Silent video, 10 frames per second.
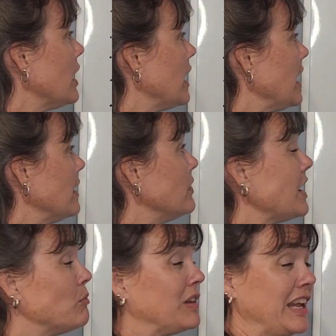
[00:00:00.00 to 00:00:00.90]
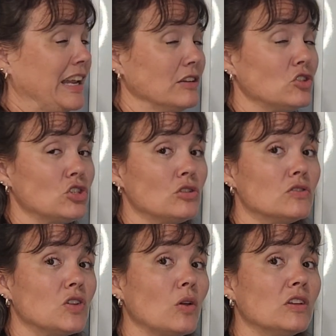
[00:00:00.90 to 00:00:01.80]
And they blanch.
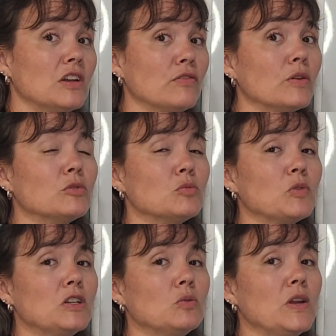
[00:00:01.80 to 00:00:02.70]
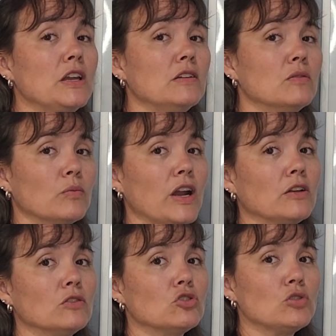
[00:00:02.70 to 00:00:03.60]
So the difference between
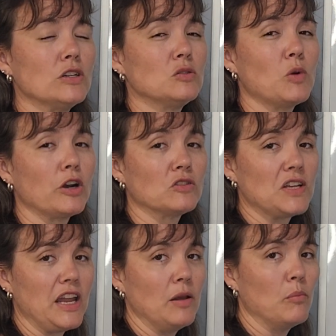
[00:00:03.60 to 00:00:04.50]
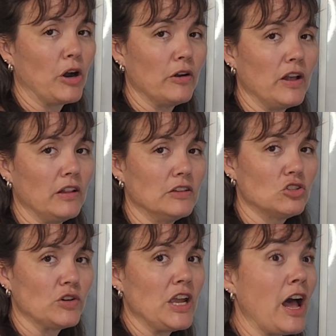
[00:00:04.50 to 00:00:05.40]
regular stretch marks and Bartonella
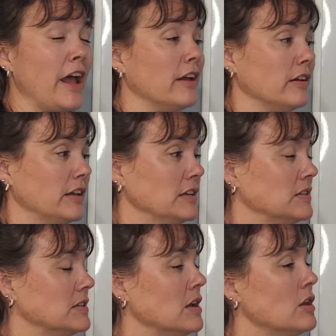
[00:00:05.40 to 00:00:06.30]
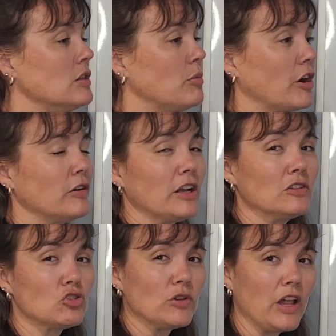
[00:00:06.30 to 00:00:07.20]
striae is the Bartonella
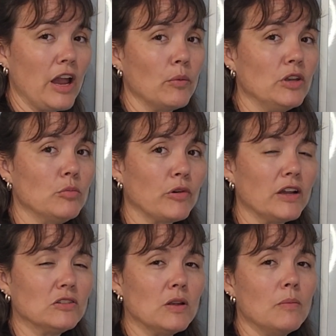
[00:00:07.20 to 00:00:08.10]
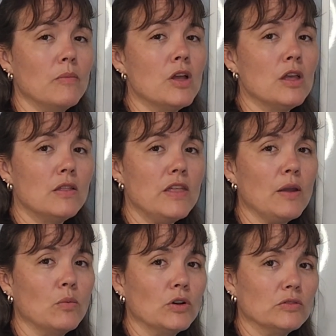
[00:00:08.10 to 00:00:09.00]
striae, when you press them, they
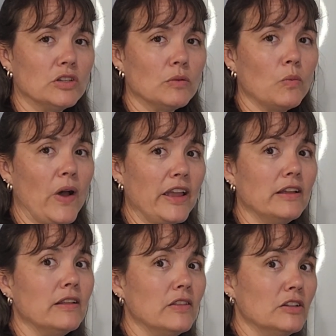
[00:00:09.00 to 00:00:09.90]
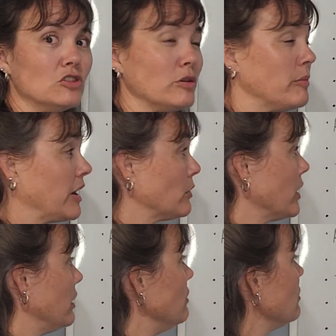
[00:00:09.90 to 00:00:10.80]
will turn white and then turn back
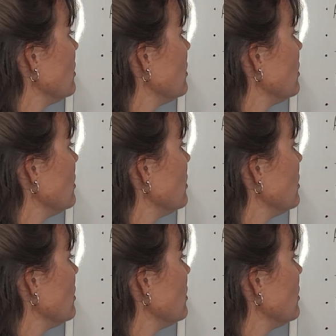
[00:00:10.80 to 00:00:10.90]
red.